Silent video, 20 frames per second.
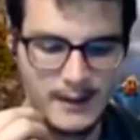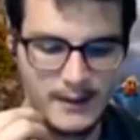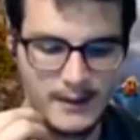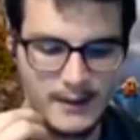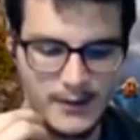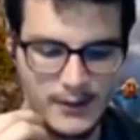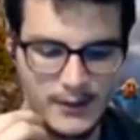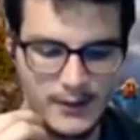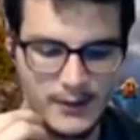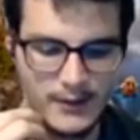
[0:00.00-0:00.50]

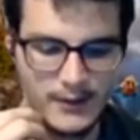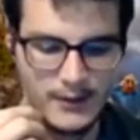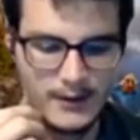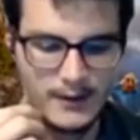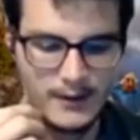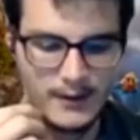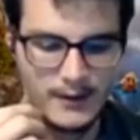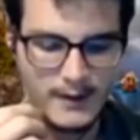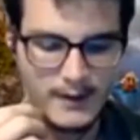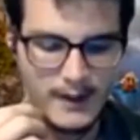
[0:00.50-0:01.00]
So
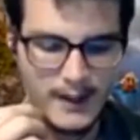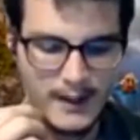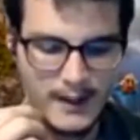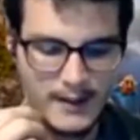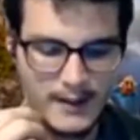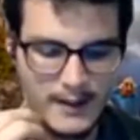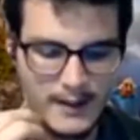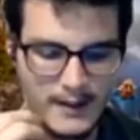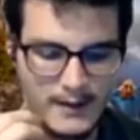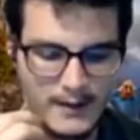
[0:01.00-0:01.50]
I
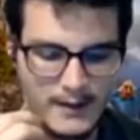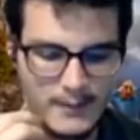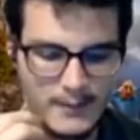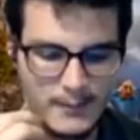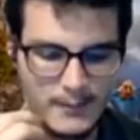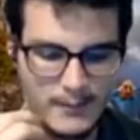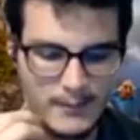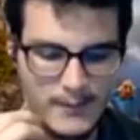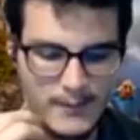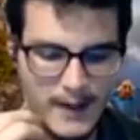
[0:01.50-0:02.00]

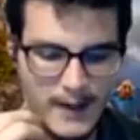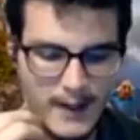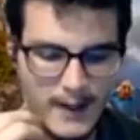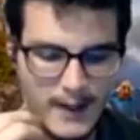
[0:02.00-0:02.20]
I